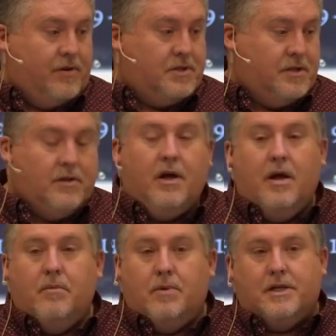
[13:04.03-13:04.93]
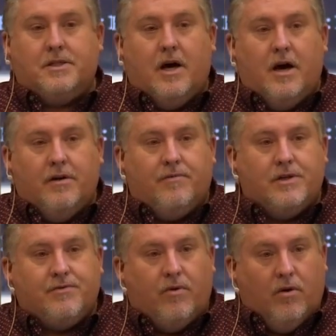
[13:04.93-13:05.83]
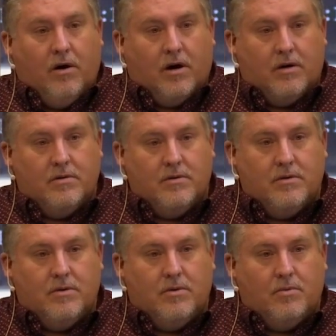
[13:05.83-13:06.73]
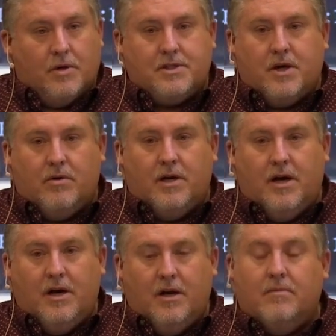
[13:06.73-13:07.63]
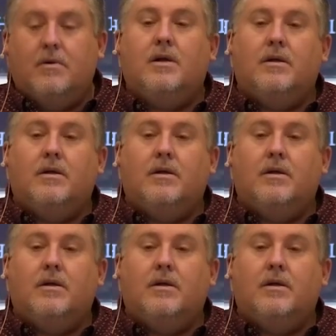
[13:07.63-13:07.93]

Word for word: verse 2, but it's God in verse 4. What's going on?